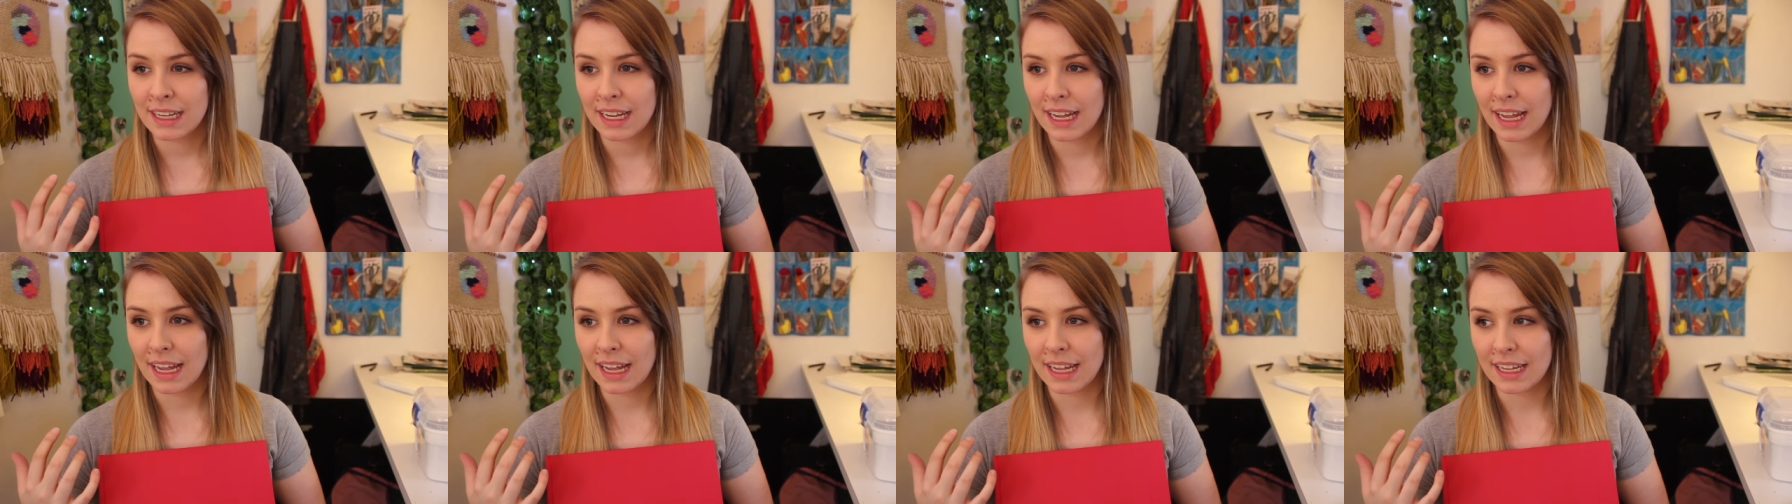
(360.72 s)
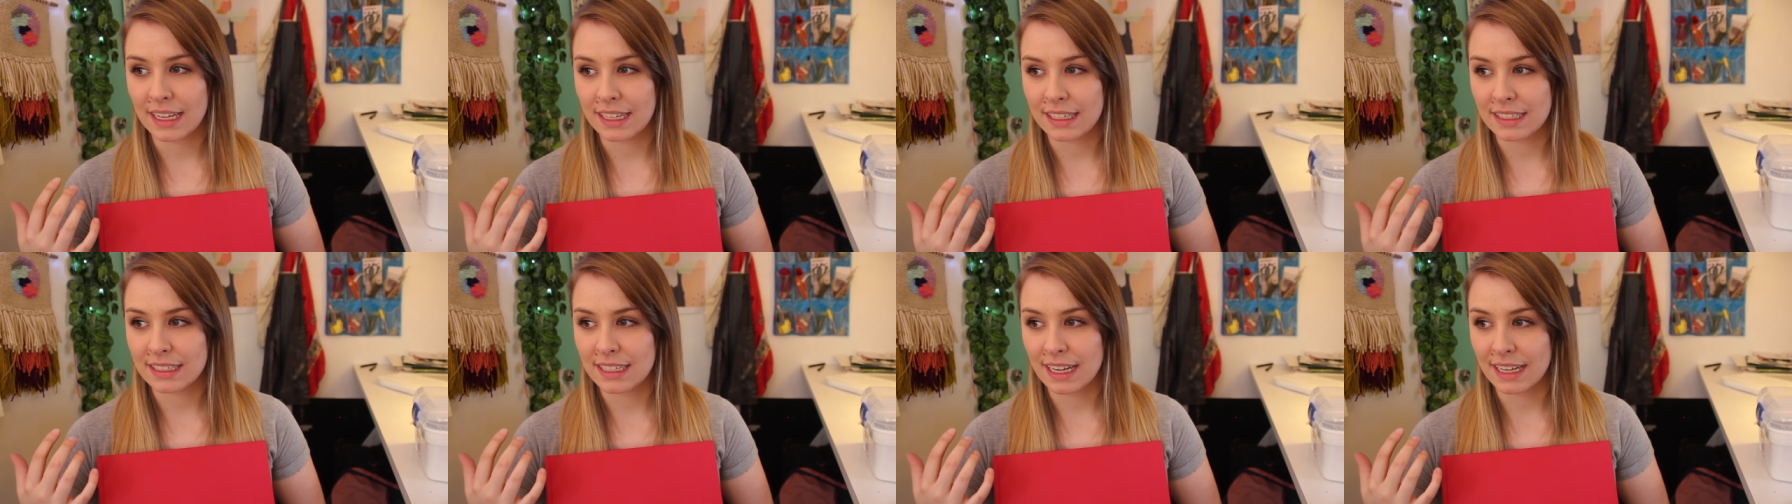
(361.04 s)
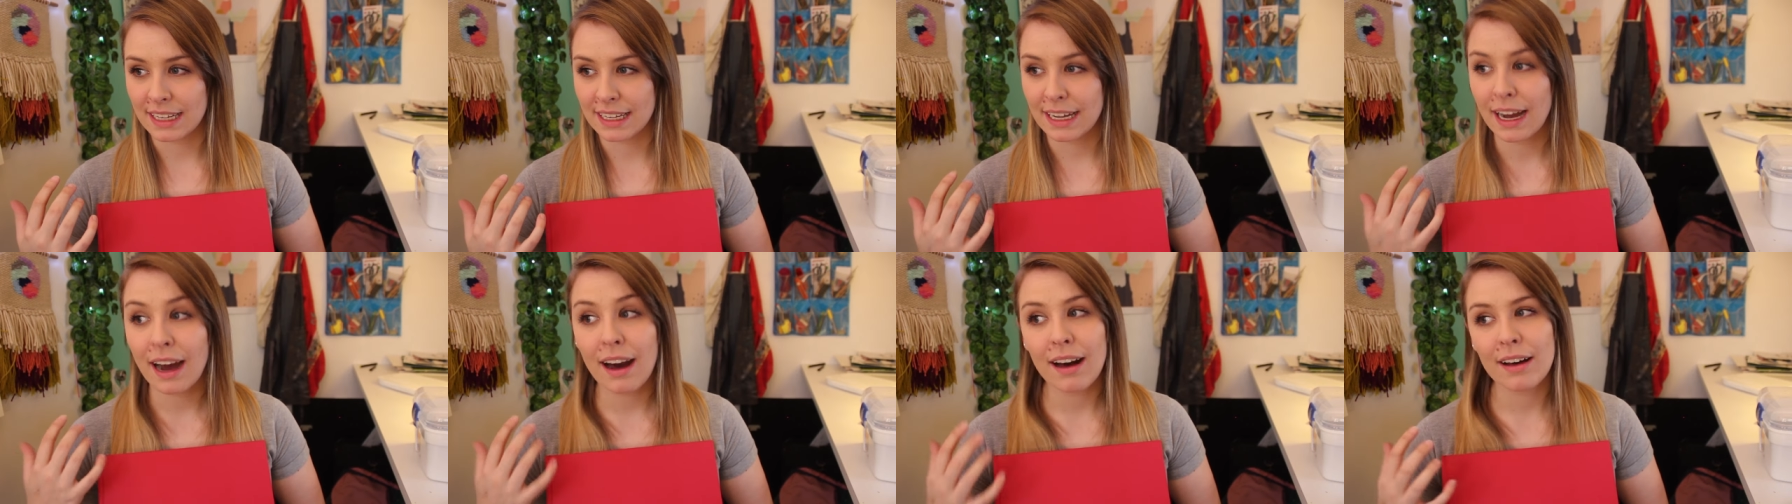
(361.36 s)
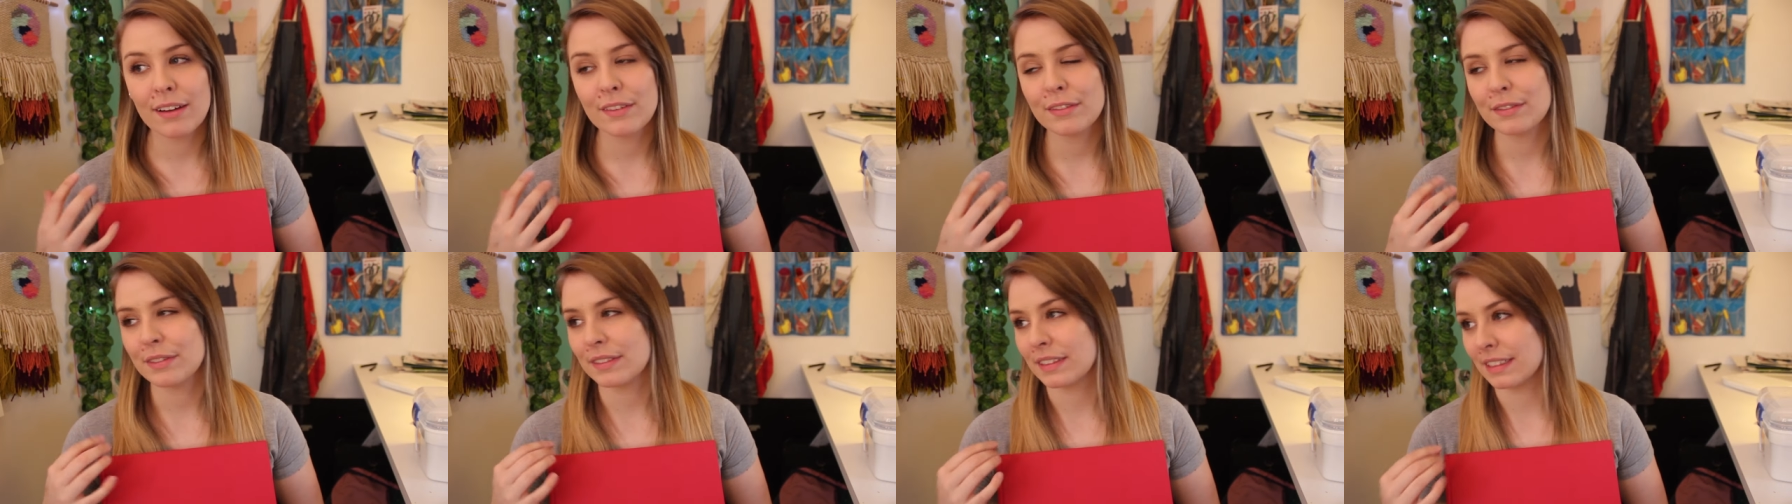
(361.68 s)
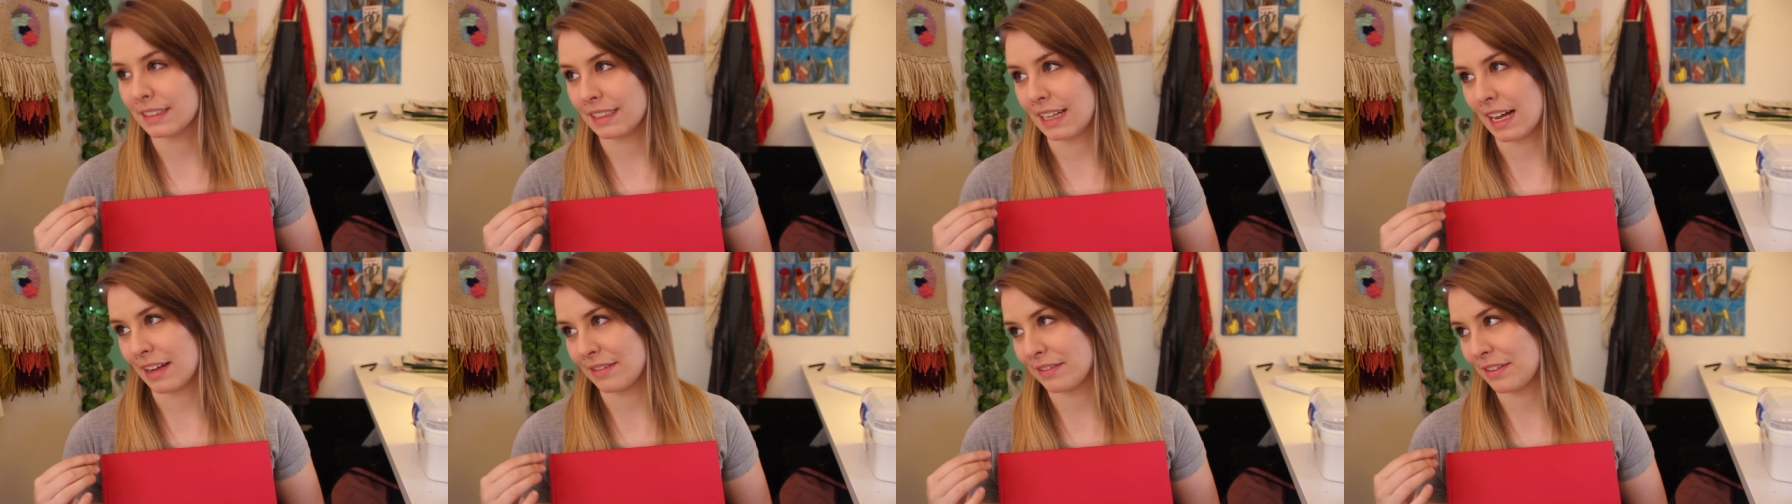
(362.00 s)
and I can't for the
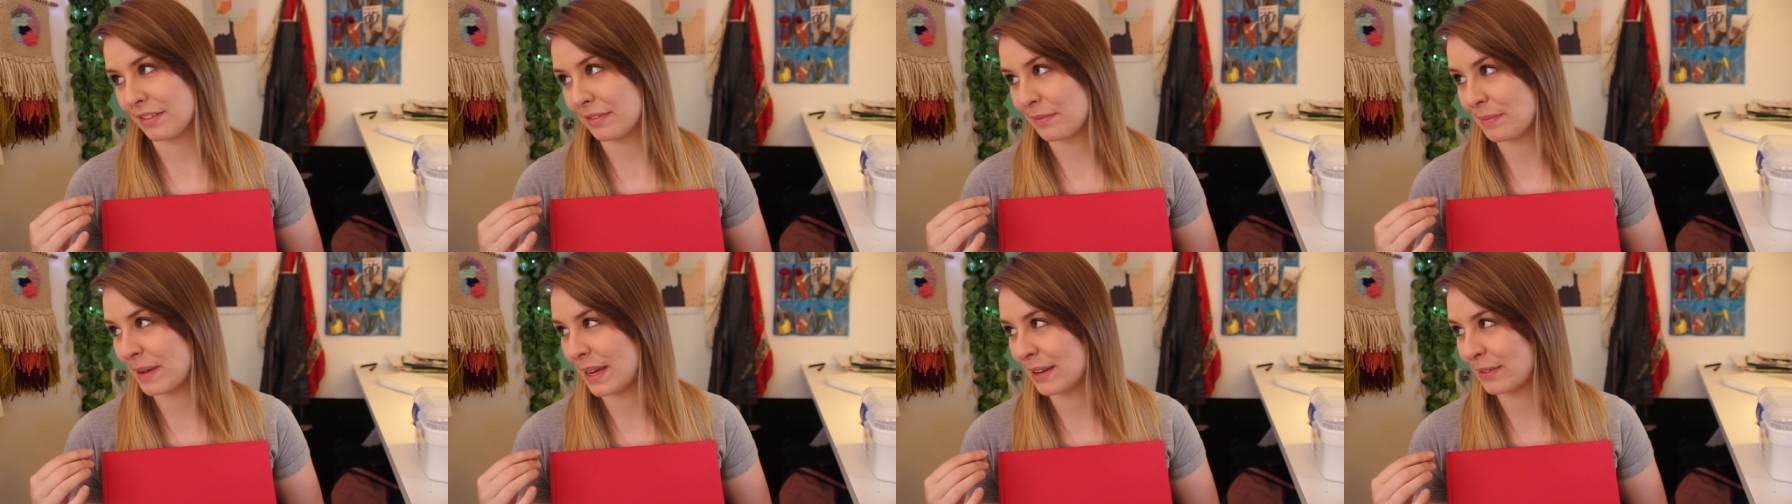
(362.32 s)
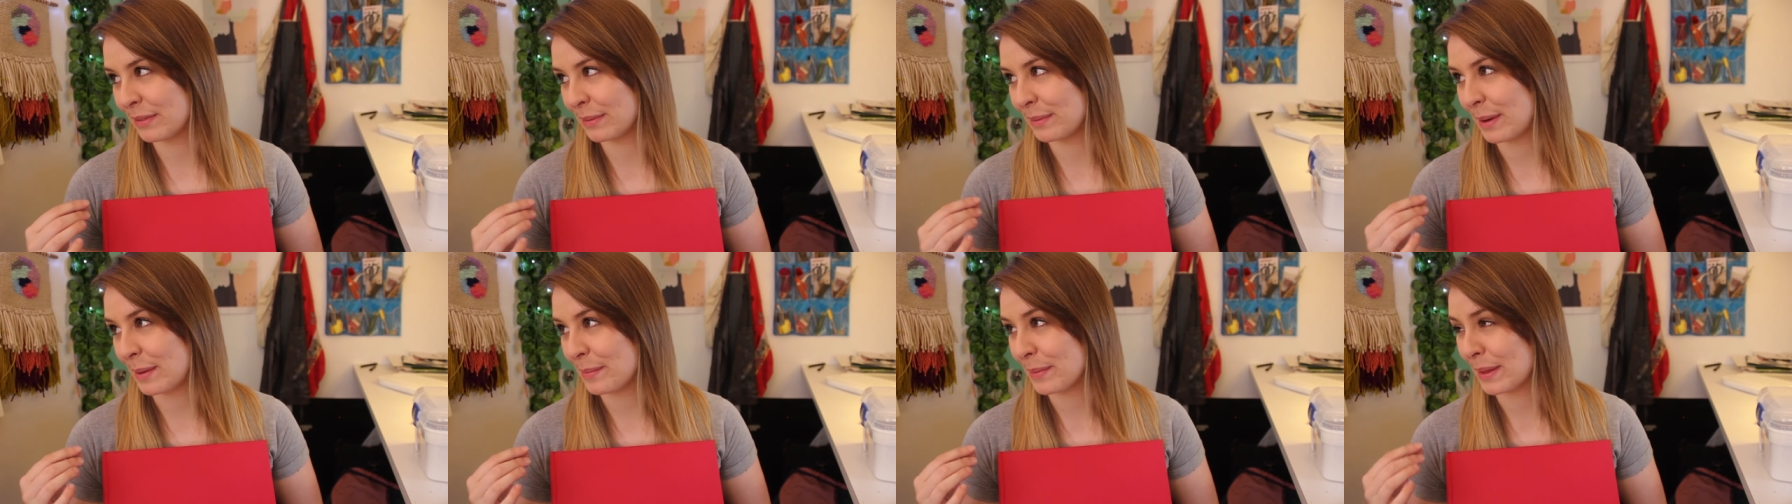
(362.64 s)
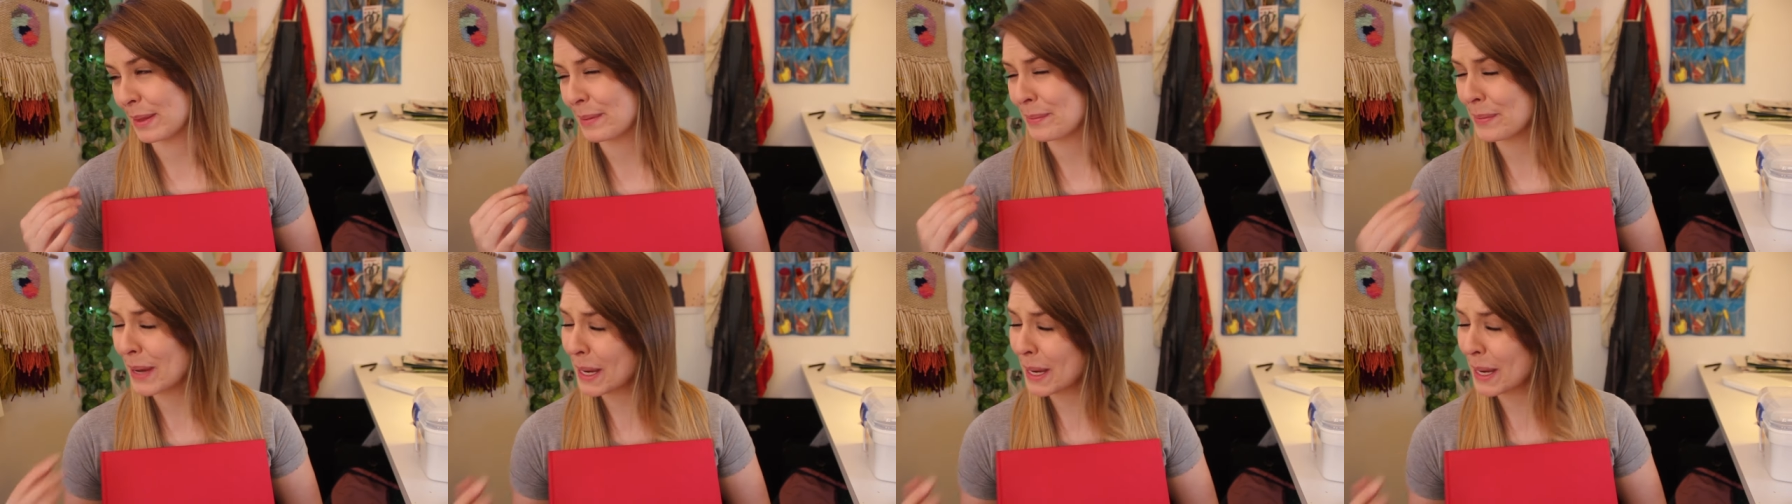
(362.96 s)
life of me remember the